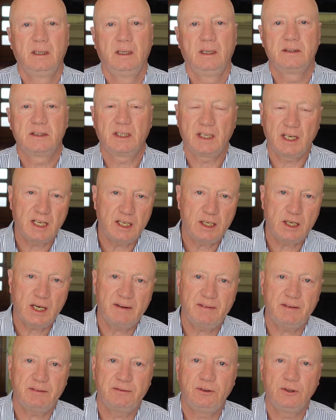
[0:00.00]
So there you
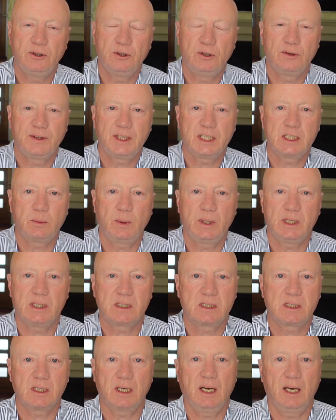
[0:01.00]
have it for this
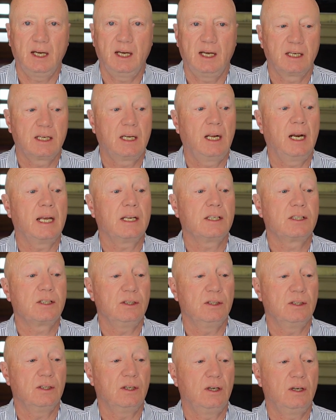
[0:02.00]
week's
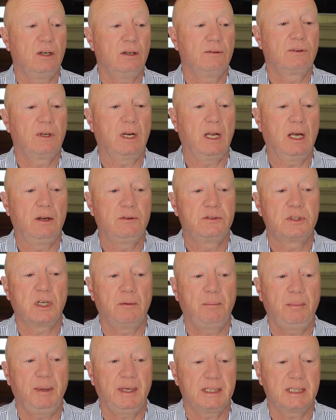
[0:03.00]
collection of clothes that
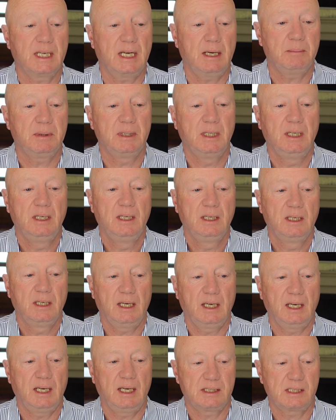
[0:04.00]
I picked up.
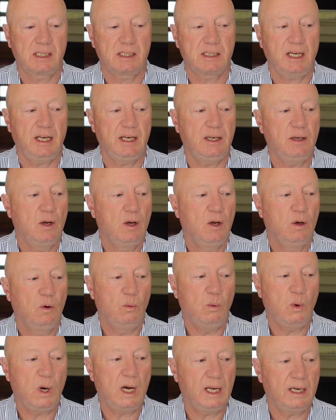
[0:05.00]
As I say,
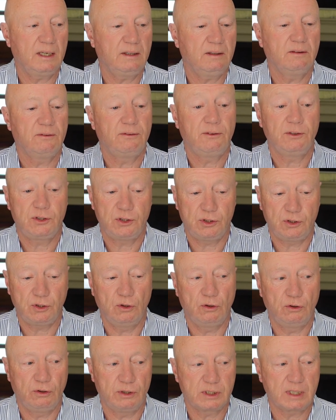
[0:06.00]
one for
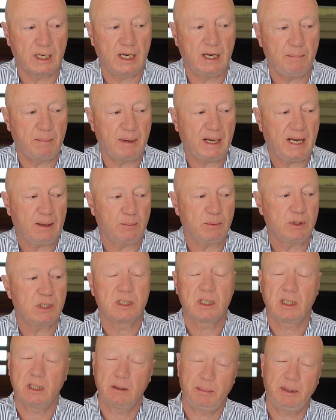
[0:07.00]
sure is going back,
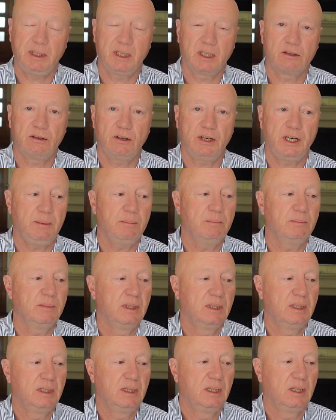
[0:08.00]
which is going to be the cream
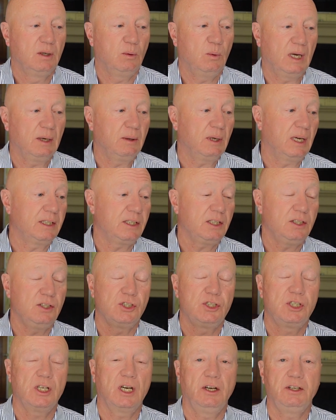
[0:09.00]
one. I didn't
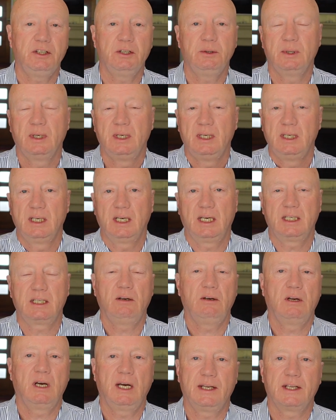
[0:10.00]
show you. I
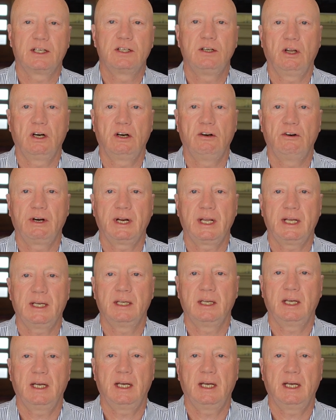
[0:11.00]
don't like the collar on it.